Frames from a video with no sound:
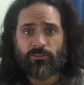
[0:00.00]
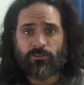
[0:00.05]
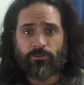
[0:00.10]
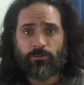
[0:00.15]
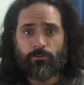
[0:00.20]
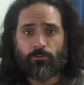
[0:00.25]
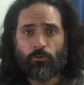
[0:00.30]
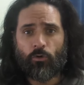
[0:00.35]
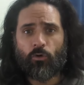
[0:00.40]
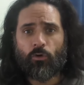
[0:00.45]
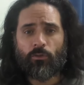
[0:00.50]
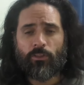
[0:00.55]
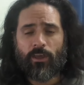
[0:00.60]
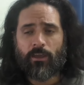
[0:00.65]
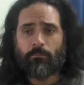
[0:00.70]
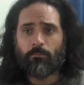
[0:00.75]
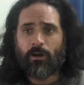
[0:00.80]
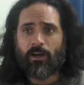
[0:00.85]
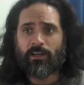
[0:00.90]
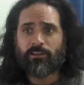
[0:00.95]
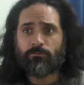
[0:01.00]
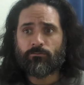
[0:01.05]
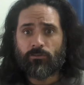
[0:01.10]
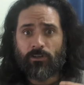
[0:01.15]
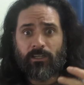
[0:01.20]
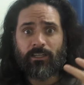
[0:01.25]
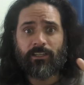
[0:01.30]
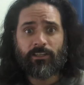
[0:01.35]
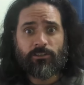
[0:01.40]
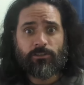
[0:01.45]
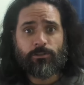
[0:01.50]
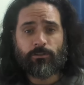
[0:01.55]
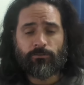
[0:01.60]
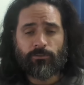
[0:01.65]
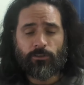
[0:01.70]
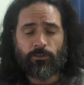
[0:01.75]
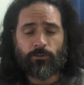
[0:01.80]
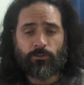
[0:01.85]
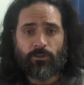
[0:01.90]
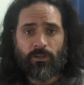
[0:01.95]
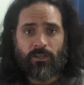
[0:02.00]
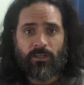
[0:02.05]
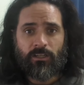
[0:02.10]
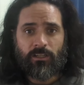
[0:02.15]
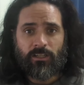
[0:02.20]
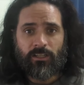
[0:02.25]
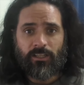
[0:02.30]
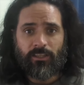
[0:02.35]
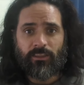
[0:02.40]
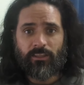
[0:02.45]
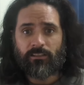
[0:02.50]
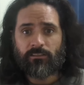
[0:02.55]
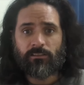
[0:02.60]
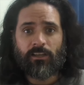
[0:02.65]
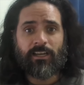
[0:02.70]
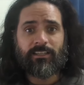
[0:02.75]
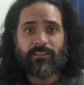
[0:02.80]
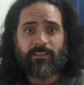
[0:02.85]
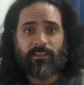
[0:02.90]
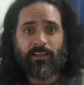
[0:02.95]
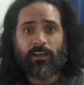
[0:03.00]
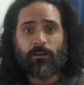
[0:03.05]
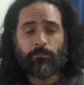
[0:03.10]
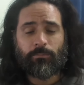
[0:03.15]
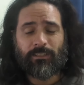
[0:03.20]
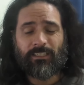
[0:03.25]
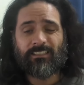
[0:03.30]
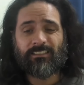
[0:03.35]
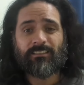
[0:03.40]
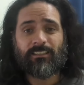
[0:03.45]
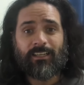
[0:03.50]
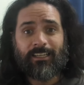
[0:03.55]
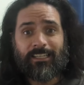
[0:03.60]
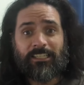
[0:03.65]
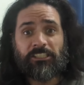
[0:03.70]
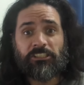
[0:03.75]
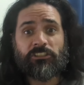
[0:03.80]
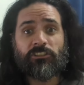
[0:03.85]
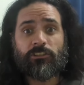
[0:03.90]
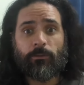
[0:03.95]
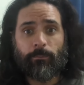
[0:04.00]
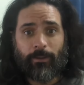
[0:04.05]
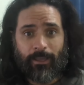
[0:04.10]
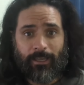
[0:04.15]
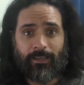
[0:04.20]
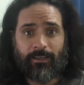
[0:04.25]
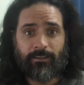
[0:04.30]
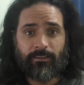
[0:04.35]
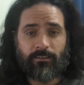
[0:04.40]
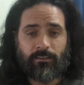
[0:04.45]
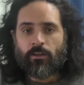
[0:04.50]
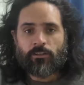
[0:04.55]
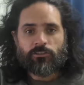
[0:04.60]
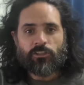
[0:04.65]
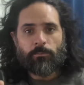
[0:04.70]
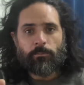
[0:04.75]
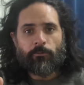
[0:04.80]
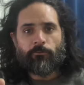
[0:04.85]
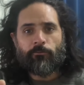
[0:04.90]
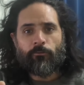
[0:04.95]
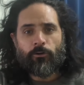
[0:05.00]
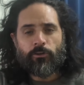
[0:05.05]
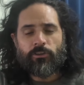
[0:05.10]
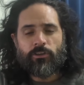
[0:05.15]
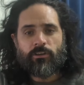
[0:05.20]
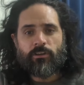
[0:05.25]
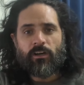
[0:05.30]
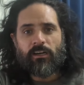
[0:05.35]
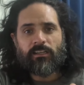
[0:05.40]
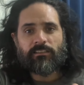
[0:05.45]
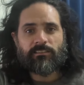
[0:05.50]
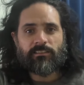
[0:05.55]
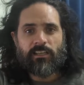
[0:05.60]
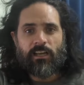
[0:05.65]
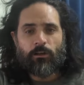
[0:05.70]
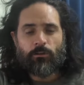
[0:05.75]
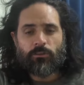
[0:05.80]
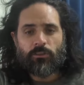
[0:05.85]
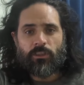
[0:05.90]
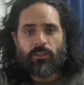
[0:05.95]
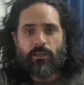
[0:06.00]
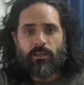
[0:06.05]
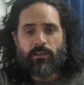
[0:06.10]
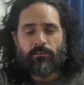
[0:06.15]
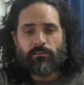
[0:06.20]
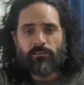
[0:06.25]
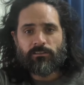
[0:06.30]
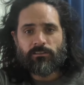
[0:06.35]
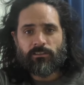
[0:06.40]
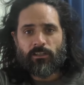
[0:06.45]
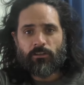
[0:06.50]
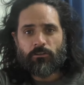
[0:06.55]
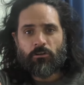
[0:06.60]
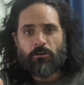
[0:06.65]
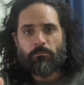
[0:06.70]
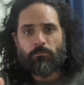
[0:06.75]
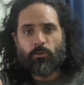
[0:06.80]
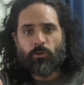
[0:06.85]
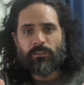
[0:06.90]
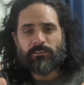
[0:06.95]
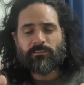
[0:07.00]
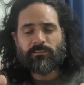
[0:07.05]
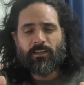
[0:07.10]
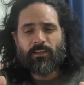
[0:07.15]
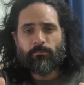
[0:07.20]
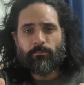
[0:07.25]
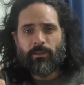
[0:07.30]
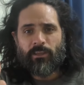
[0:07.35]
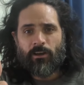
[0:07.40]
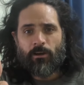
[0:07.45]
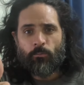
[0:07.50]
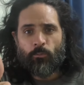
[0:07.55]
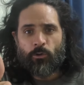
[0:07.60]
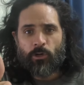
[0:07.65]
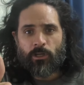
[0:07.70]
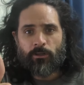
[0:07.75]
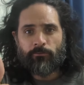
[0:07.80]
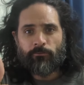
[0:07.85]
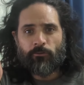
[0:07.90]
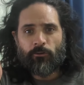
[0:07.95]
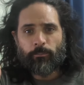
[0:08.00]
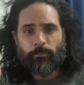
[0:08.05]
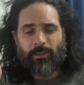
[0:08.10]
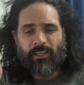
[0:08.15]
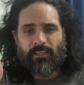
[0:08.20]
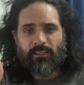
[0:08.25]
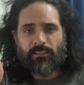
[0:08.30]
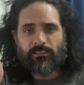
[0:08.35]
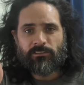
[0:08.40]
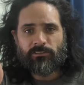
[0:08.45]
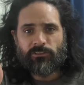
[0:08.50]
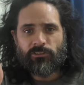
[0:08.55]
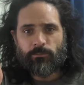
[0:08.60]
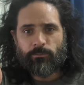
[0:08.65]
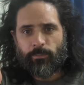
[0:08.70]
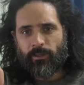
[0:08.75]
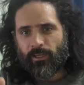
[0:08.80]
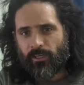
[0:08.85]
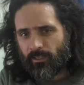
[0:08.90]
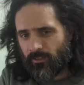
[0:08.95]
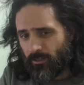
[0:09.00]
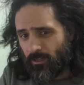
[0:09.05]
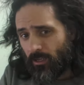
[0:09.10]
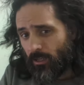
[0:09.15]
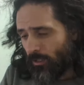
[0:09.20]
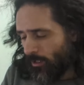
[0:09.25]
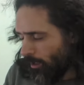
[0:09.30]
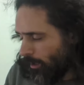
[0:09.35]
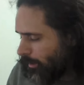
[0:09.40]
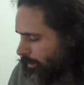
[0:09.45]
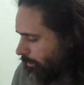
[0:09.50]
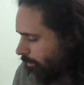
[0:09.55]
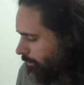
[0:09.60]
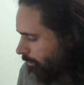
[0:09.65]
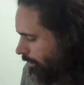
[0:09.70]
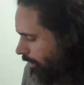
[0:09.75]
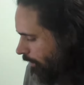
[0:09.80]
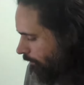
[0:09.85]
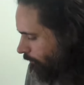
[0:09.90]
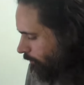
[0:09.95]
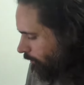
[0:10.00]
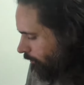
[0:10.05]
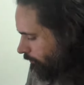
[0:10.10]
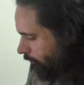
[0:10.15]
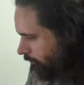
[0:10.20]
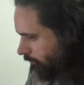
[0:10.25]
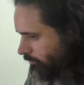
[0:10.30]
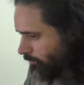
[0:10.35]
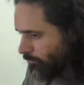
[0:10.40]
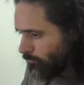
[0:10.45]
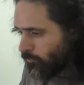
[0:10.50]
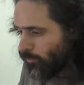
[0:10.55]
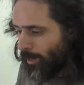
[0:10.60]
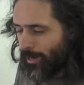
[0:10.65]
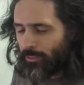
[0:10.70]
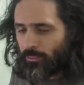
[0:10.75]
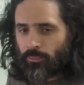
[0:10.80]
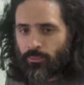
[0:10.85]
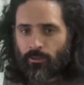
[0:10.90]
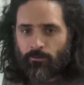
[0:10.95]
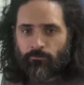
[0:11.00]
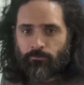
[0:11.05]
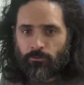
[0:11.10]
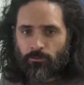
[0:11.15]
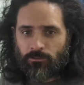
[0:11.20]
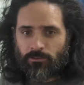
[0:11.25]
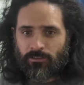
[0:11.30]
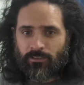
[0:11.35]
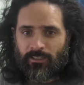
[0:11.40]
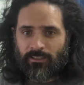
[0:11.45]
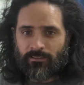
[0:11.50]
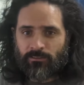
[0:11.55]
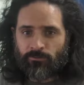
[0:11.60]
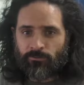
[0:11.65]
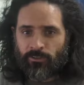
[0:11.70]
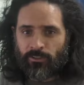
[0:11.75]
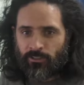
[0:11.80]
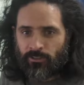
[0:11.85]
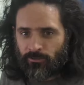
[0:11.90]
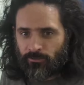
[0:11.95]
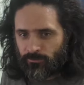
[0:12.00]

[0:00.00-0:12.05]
you, or they might really interview in these IT companies in Japan. So before you guys out there in Silicon Boys tell me I'm working for peanuts in Japan, I've got the right thing for today's video.